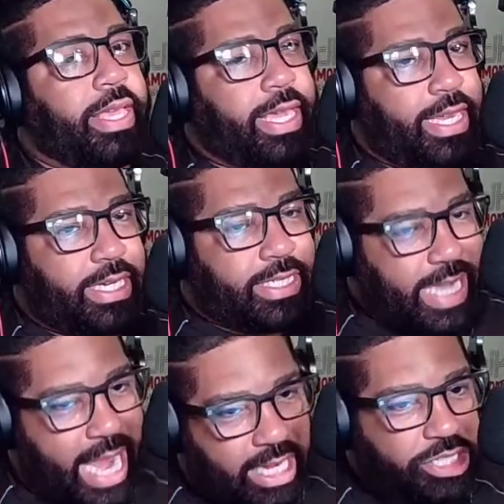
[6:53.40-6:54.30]
in the
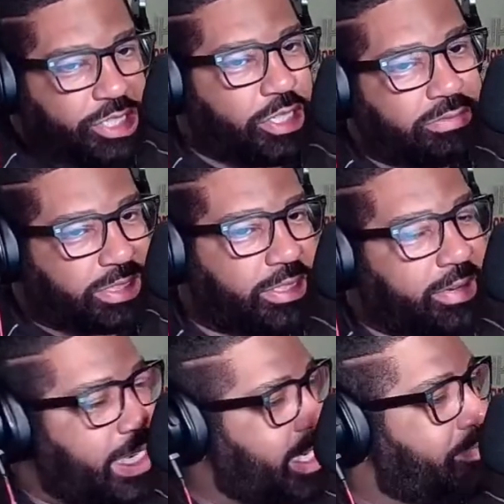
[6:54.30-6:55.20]
talent show
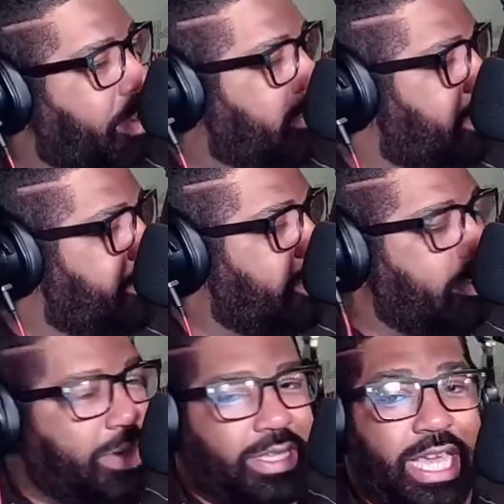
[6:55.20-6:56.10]
circuit in Baltimore
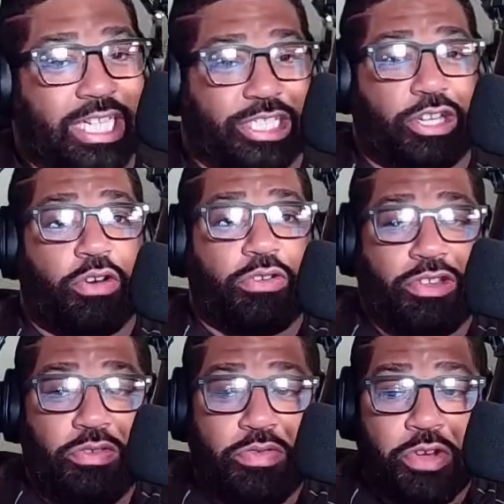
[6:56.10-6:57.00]
where they show
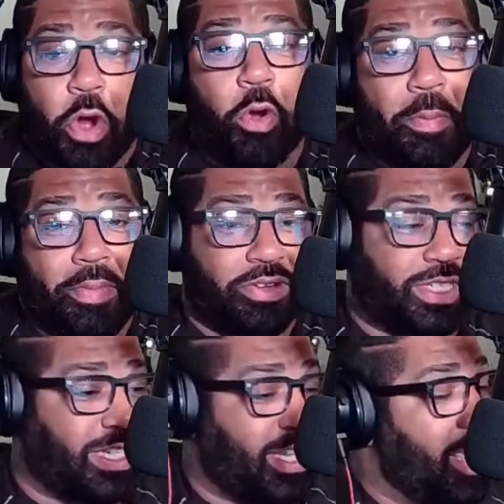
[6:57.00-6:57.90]
you no
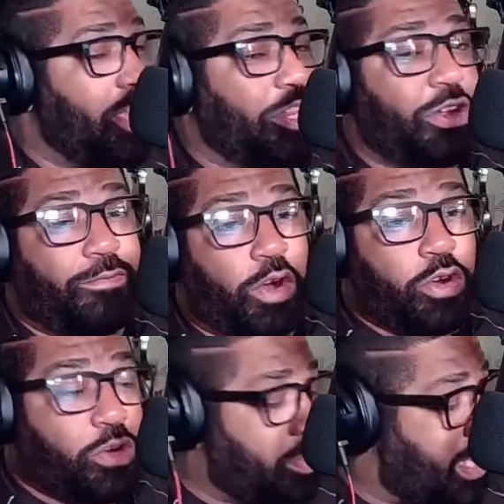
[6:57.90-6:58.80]
mercy. Your
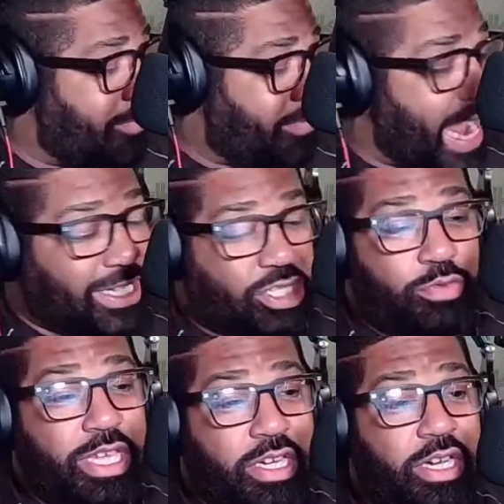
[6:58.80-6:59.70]
vocals have got to
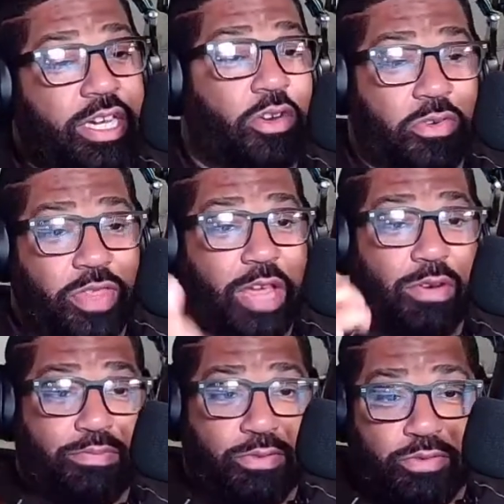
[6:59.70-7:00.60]
be good or they
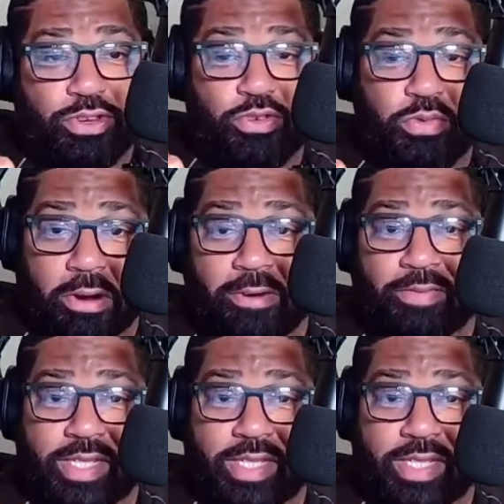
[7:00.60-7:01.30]
will boo you off